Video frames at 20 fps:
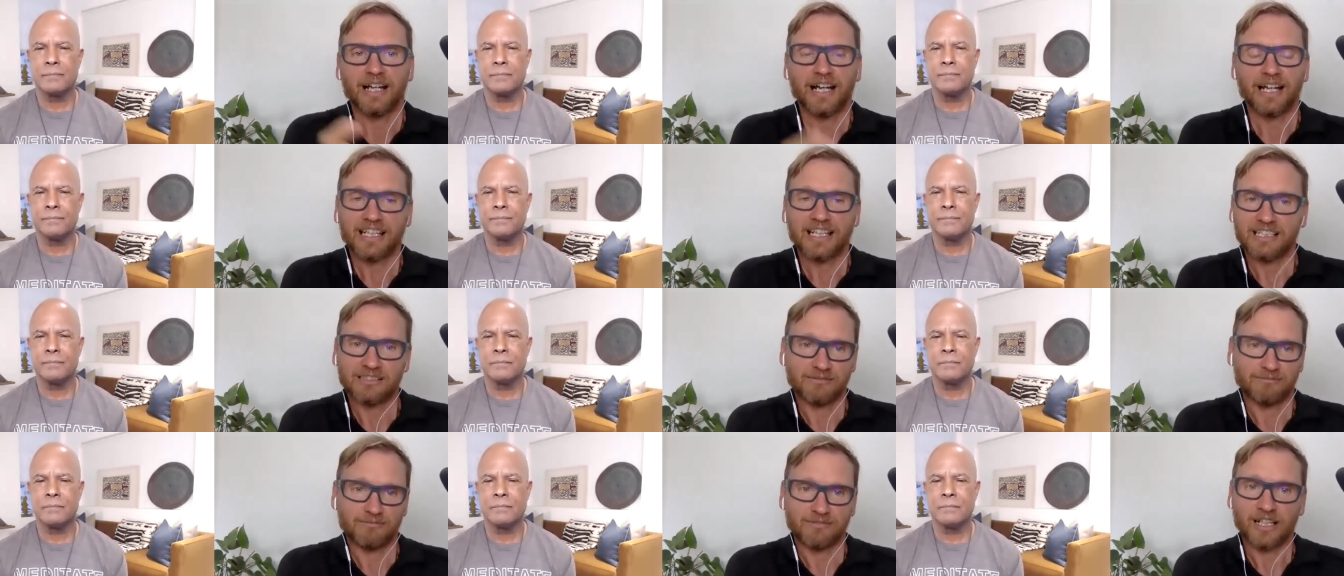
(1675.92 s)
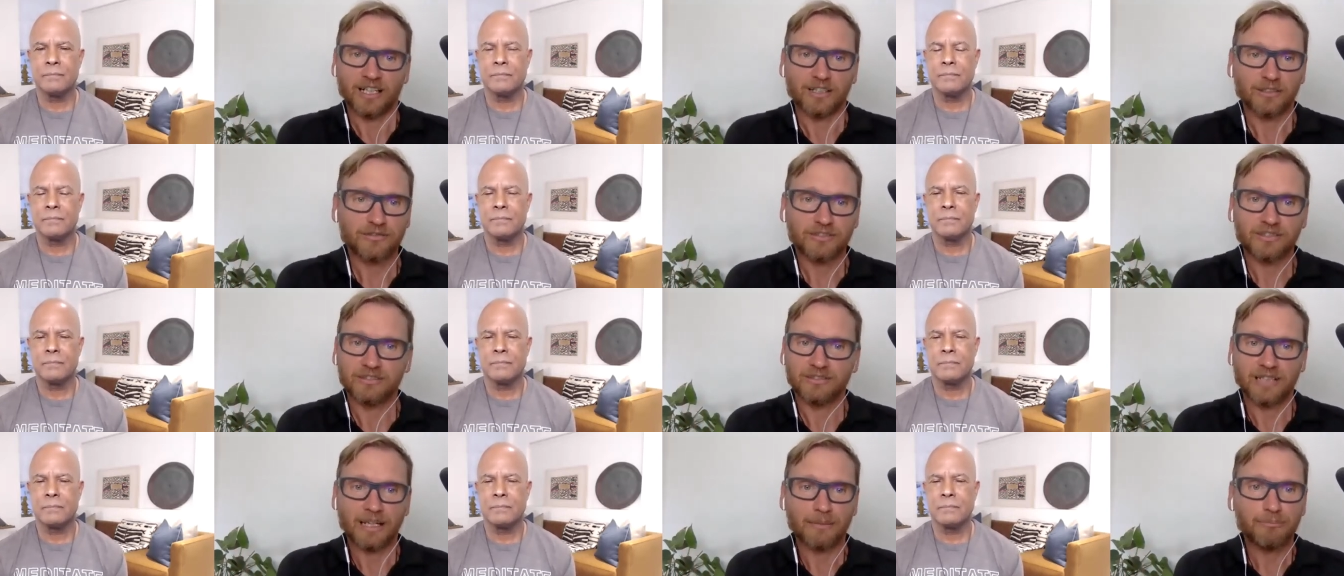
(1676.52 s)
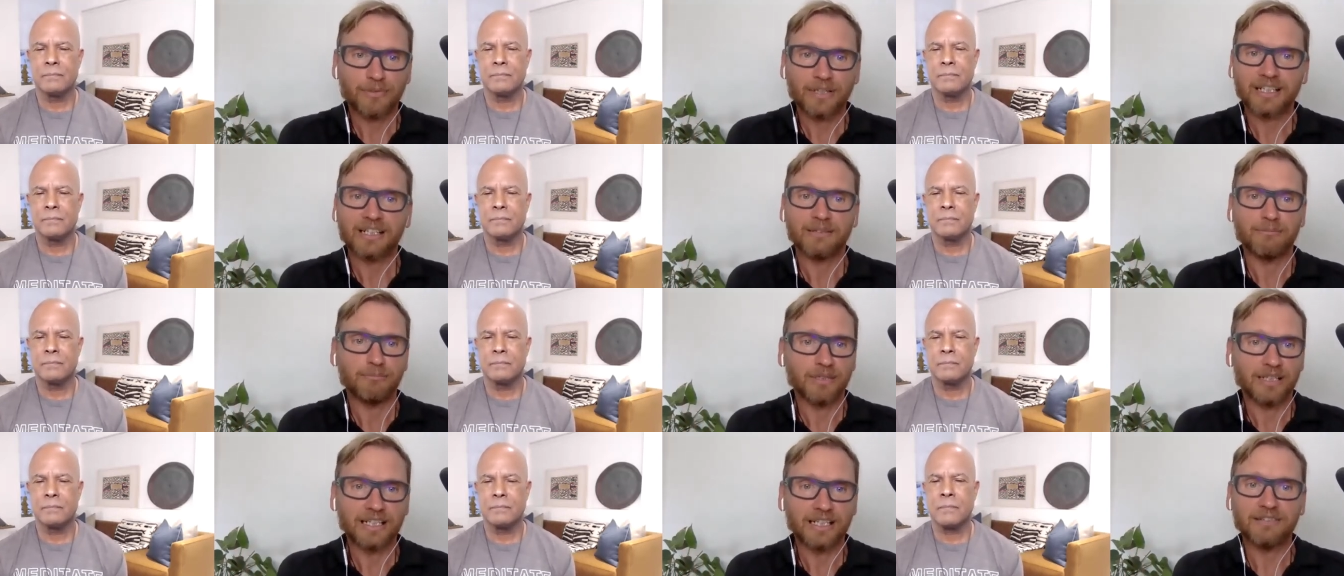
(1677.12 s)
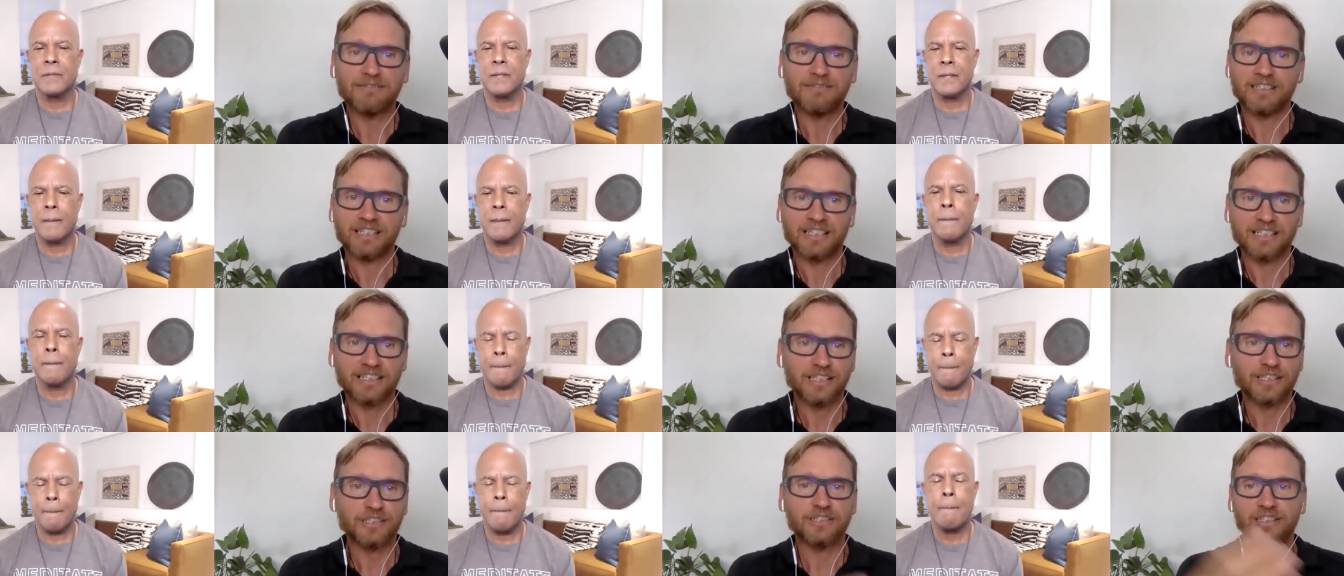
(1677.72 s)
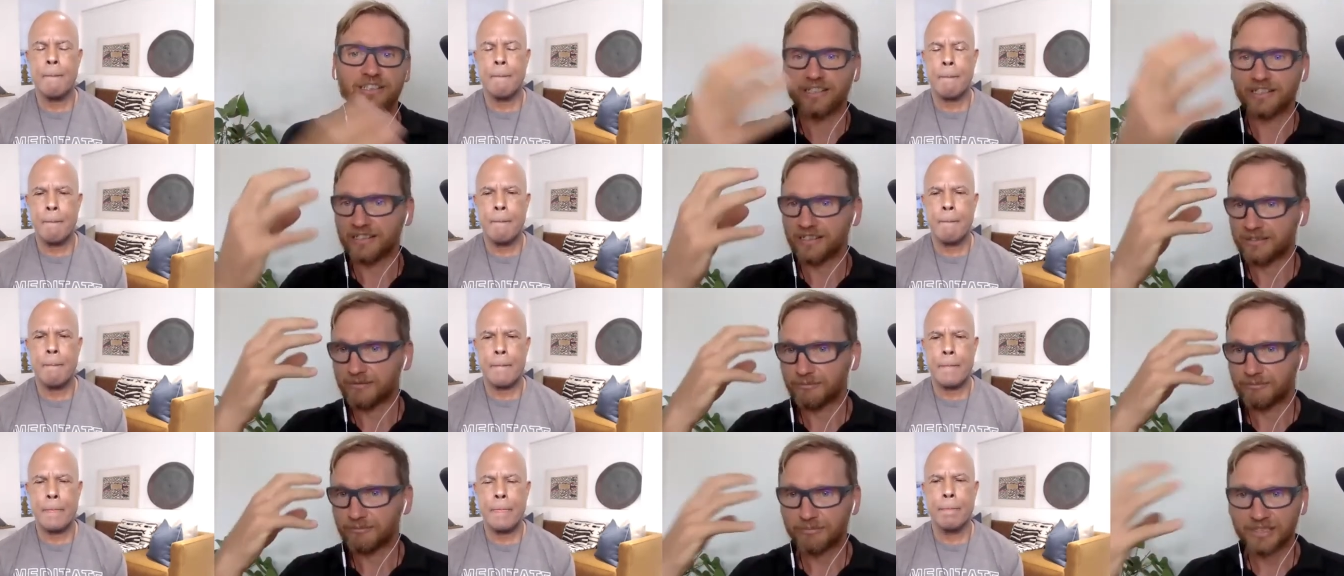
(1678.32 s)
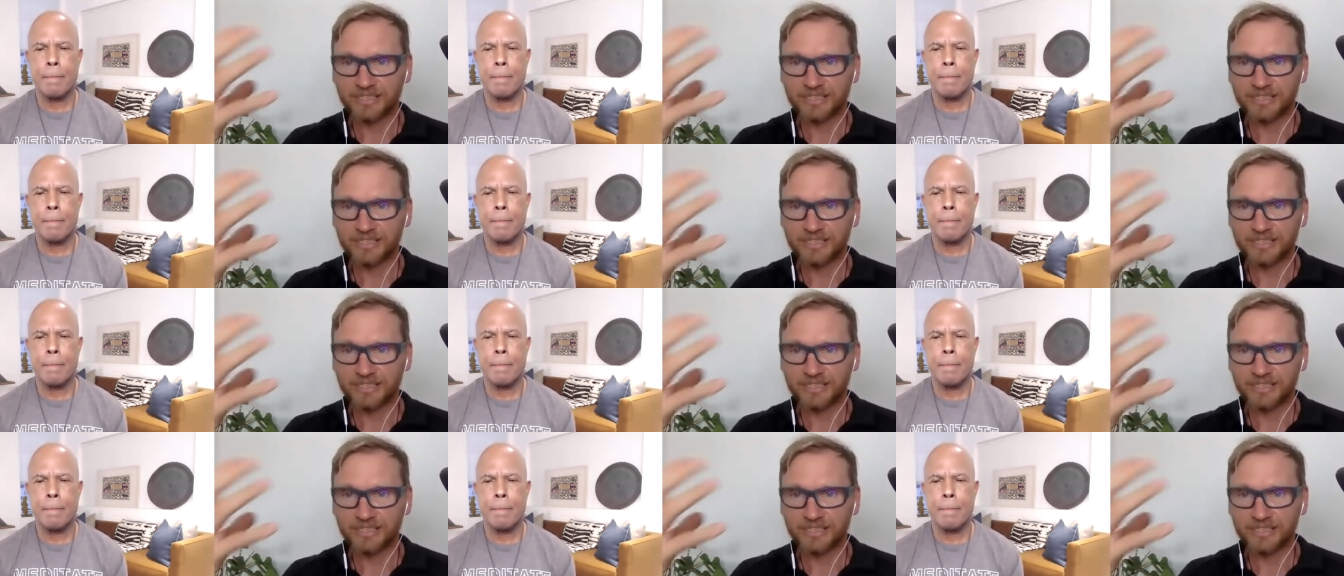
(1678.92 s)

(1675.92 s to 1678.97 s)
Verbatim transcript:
Speaker 1: i guess cultural upbringing beliefs and conditioning and